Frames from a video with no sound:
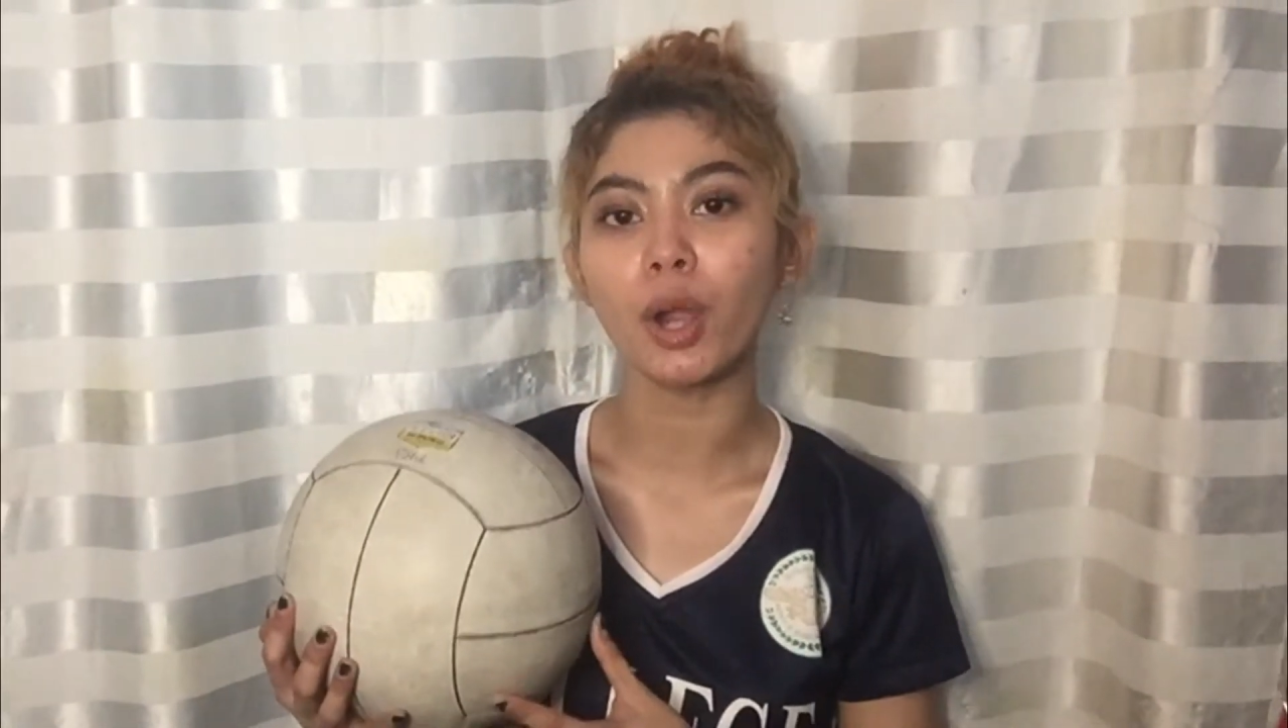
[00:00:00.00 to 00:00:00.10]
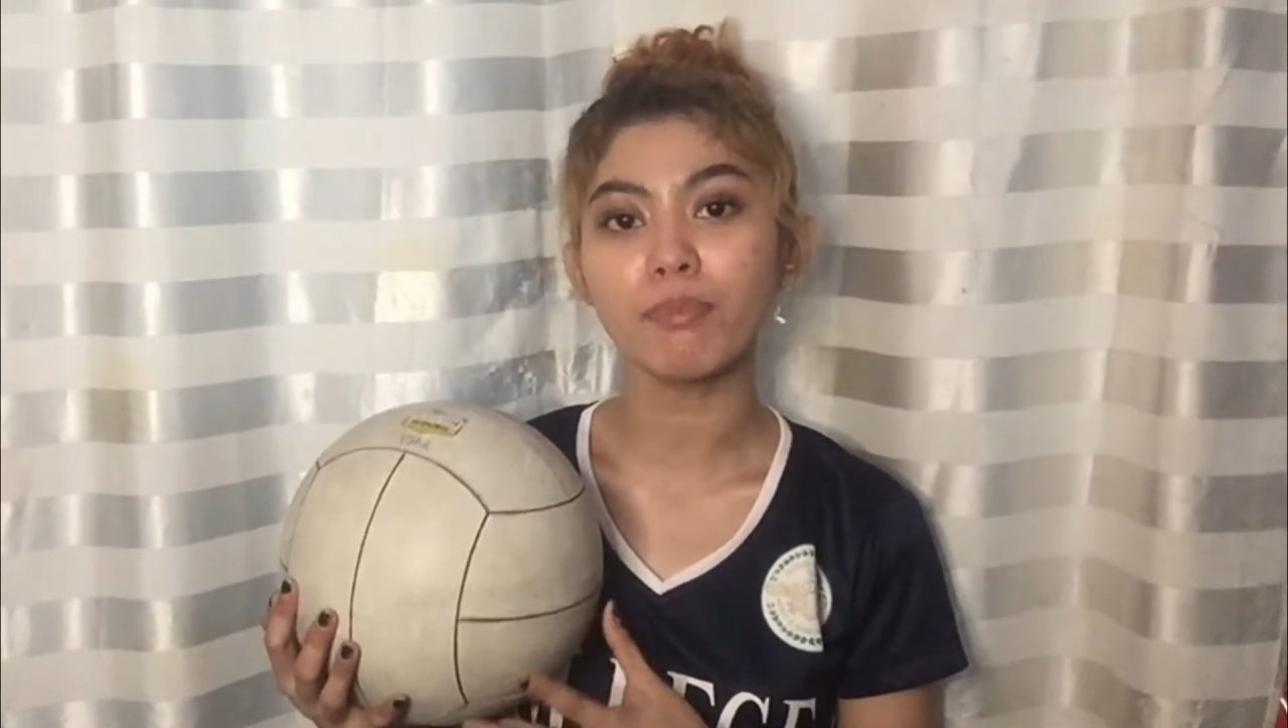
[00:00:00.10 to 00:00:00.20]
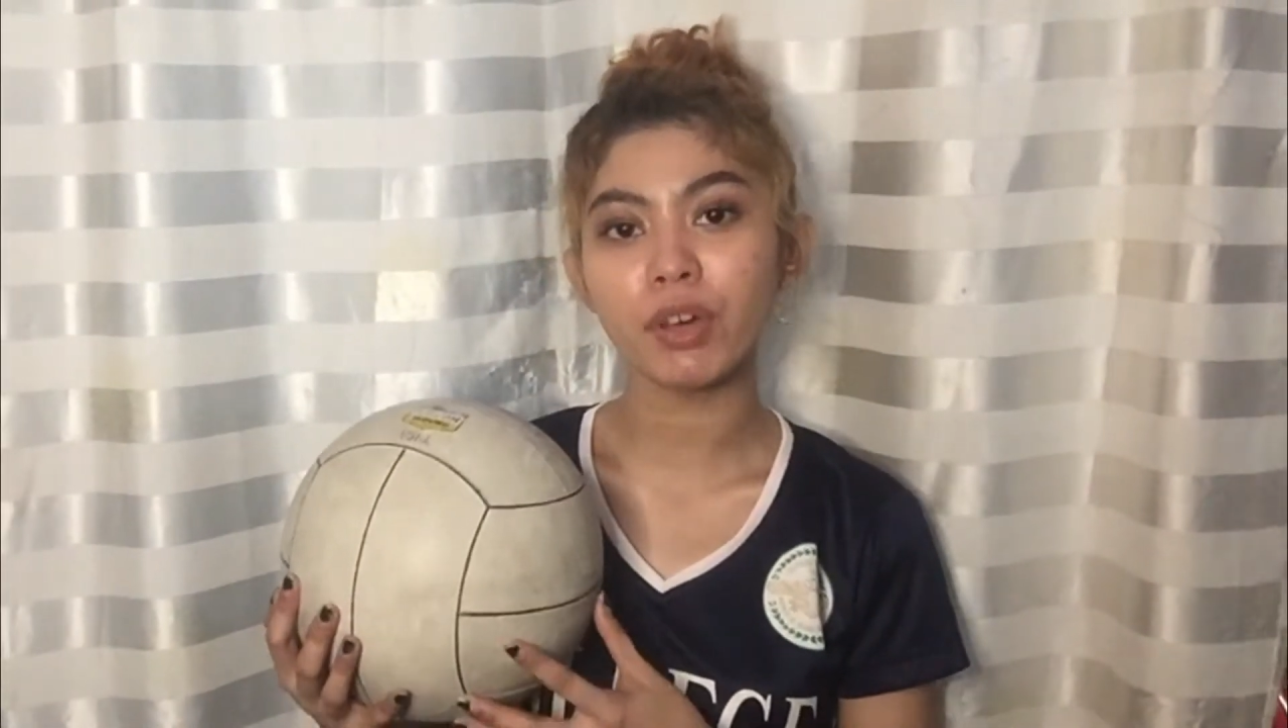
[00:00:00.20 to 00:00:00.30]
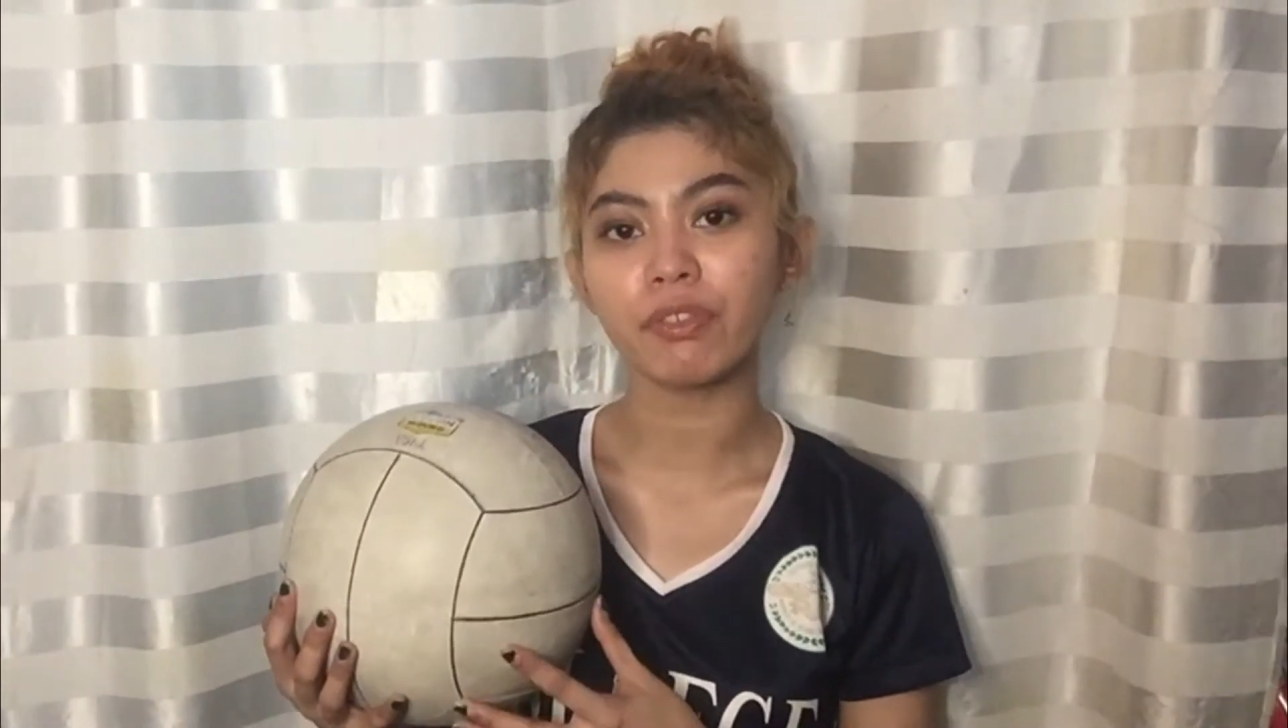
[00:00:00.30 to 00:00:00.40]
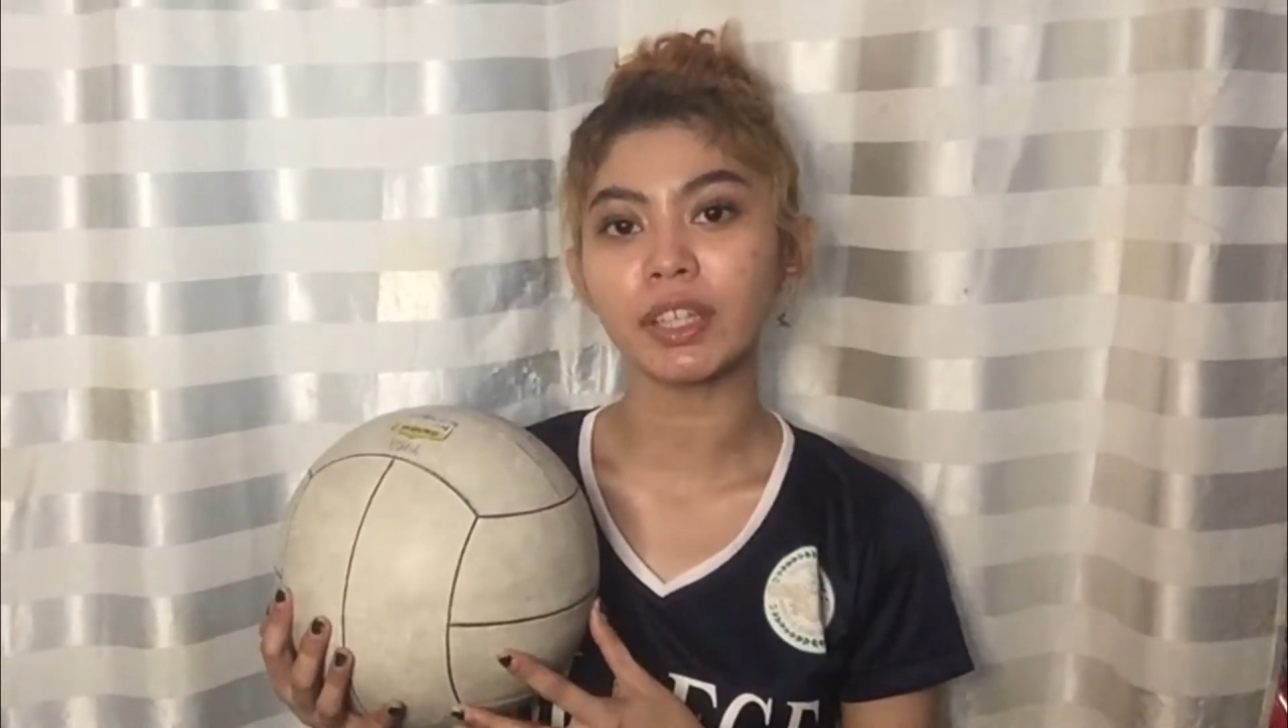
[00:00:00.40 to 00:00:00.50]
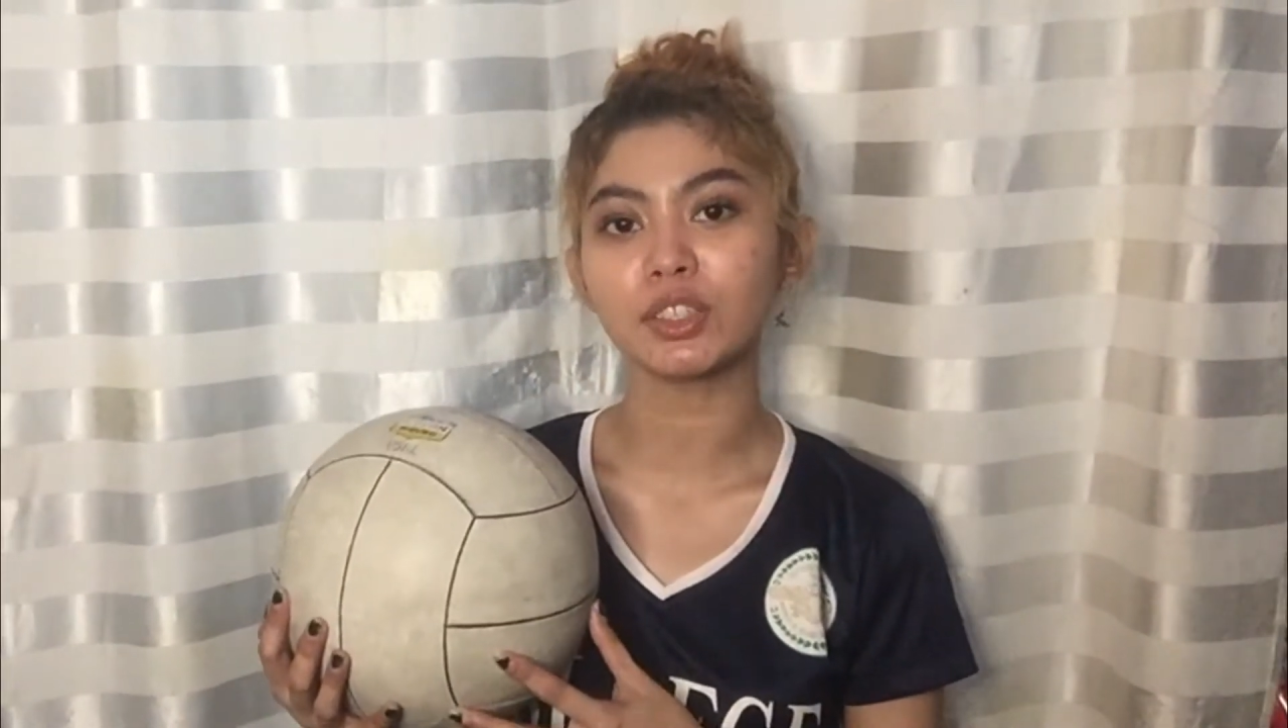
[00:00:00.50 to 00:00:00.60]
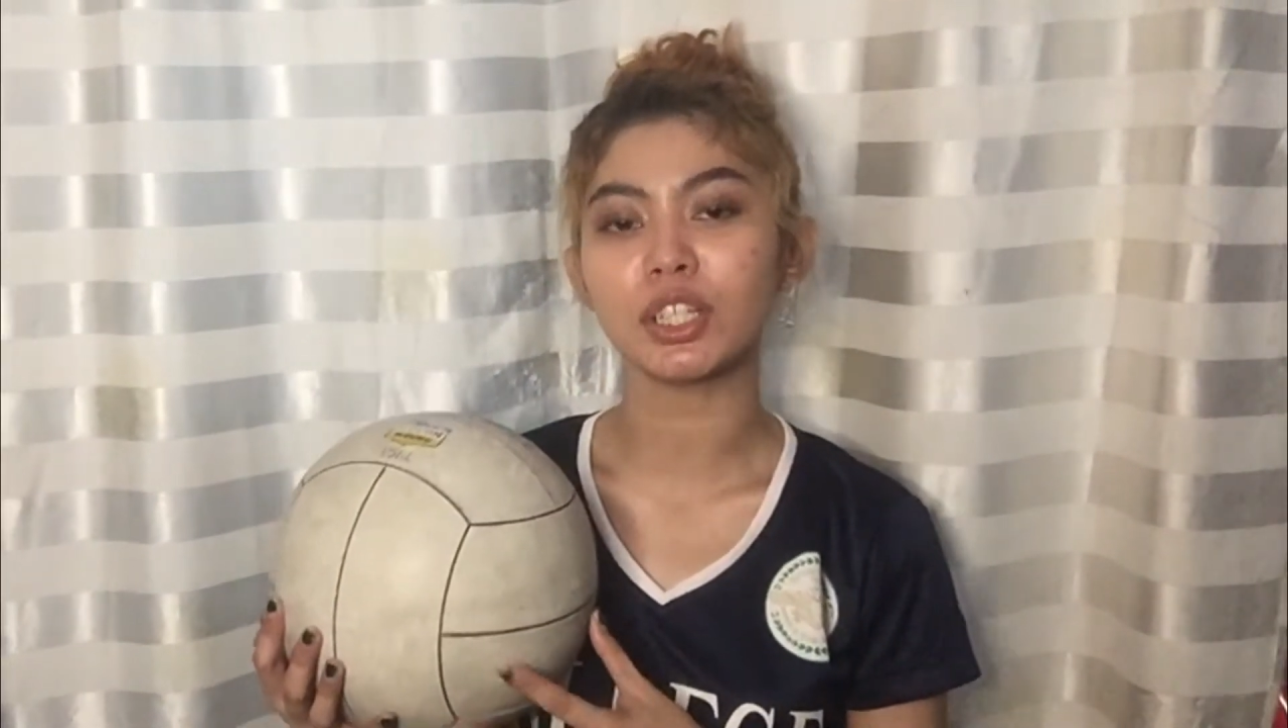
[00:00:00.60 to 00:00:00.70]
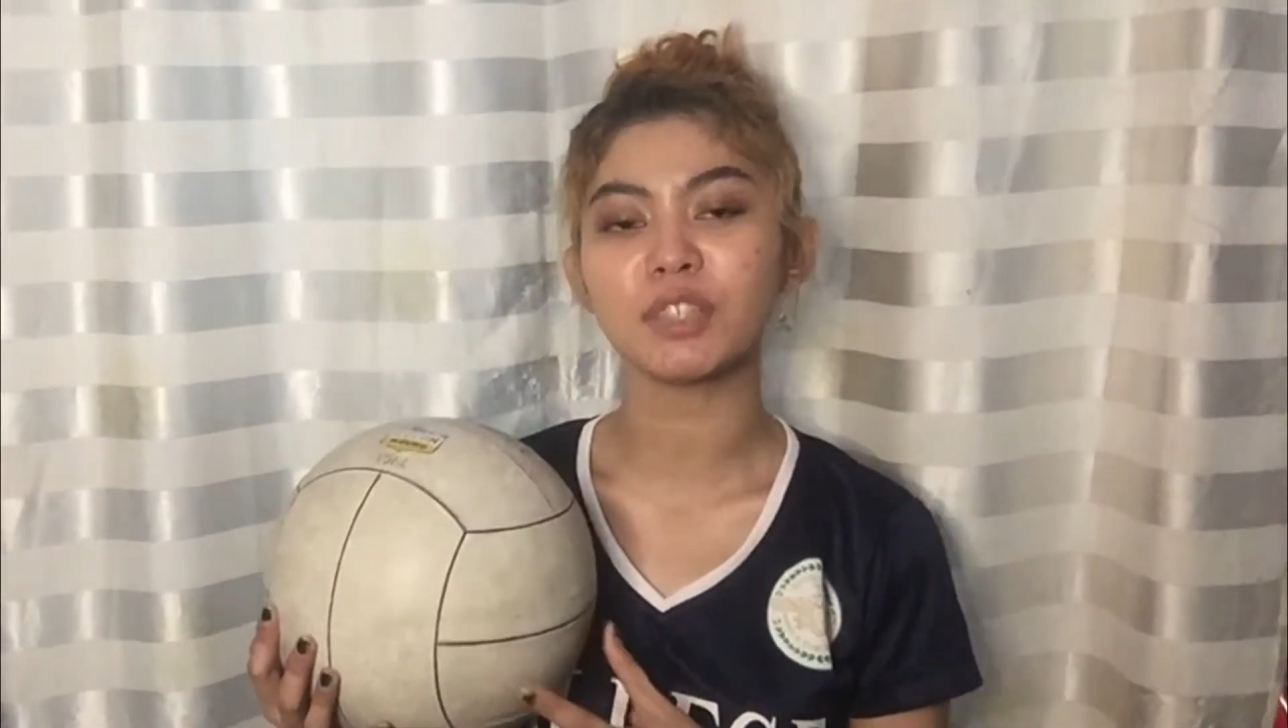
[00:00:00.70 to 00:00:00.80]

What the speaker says: or move it